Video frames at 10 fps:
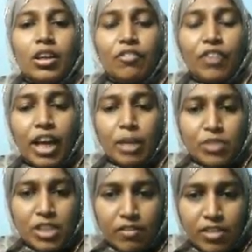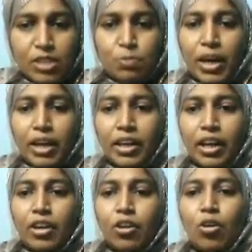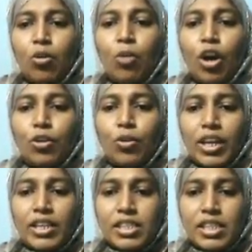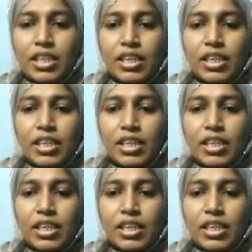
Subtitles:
If I observe this pattern, what do I see